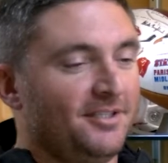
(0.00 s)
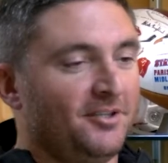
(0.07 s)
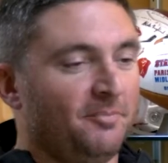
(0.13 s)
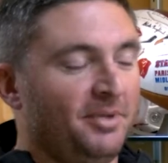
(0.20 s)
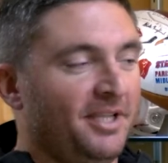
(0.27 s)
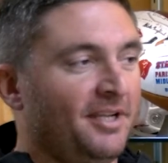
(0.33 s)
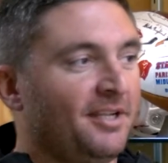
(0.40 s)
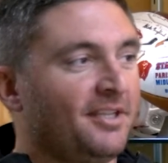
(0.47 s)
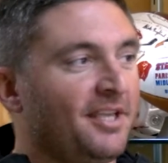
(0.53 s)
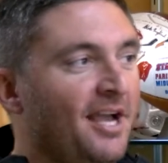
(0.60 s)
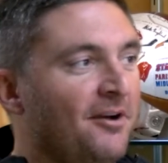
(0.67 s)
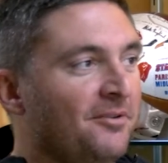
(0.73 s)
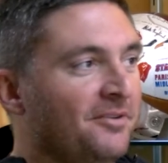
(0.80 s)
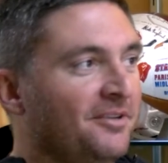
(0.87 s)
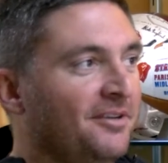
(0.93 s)
being an
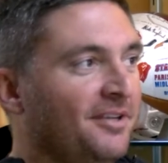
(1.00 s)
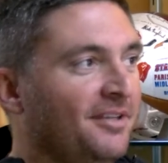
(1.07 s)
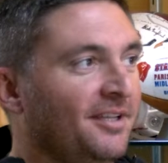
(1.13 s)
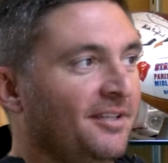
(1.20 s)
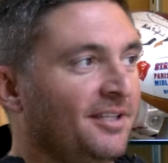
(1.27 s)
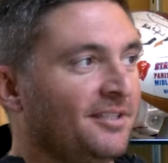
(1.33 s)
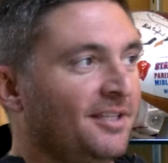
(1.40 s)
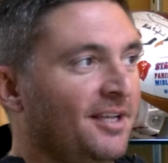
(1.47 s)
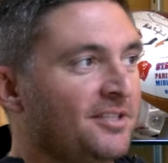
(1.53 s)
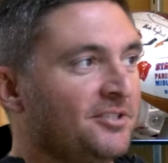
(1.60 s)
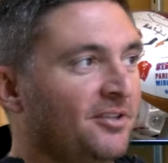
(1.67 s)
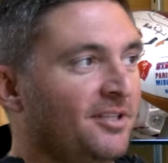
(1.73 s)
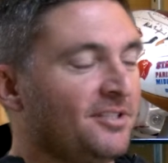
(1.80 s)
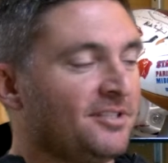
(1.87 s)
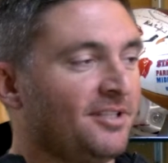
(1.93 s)
accountant or anything like that.
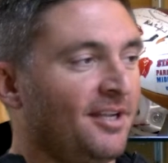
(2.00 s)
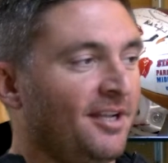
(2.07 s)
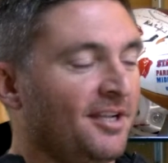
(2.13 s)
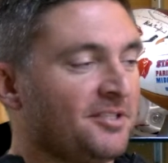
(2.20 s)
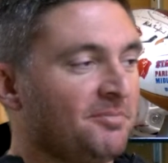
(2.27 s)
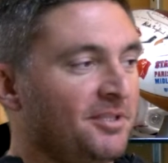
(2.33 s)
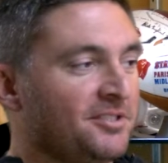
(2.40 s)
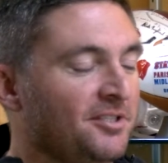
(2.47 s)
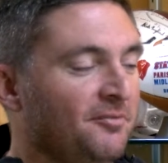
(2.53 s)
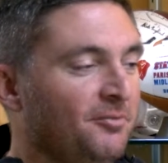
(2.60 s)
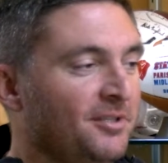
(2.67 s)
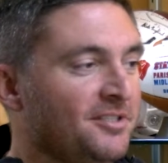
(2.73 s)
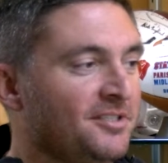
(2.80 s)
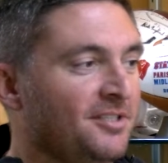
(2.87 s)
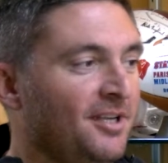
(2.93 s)
So I just kind of asked myself,
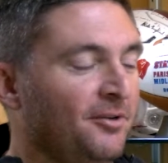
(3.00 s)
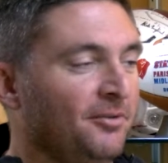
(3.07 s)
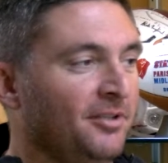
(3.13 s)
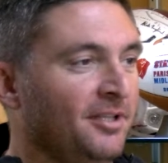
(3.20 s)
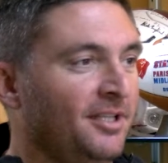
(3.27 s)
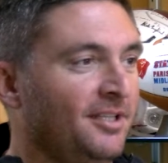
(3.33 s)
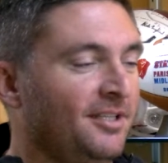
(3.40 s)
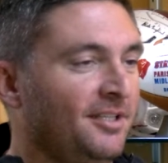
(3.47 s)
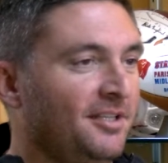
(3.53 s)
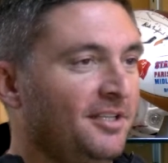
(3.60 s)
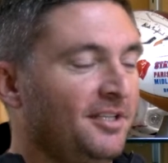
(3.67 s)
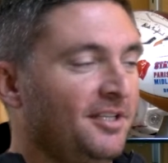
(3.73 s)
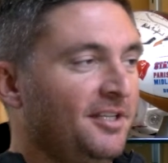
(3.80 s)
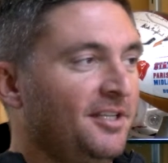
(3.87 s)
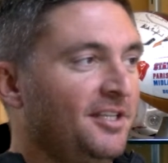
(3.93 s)
what is it I really
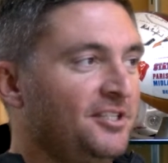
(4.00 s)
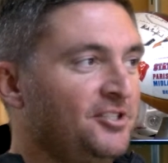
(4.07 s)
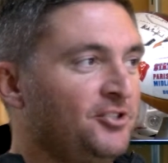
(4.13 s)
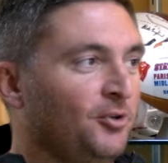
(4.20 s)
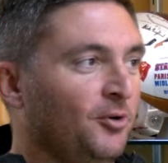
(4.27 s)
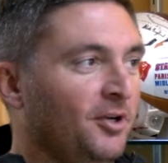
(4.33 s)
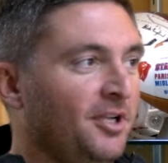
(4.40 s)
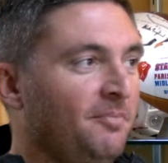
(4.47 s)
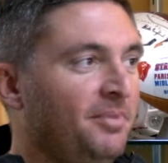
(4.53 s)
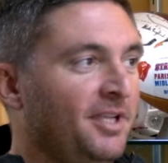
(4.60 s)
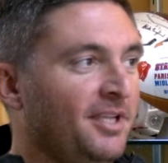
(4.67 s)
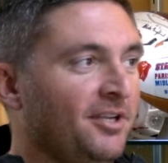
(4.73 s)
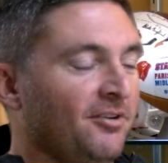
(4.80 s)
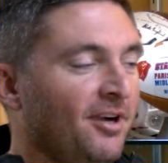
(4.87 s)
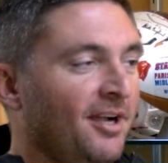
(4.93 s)
enjoy
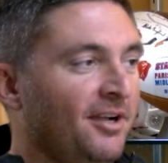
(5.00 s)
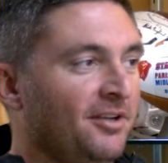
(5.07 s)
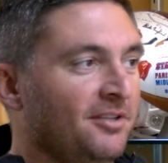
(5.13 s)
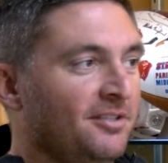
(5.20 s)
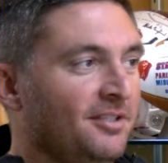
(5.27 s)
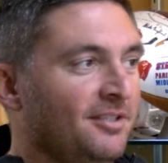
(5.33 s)
being around?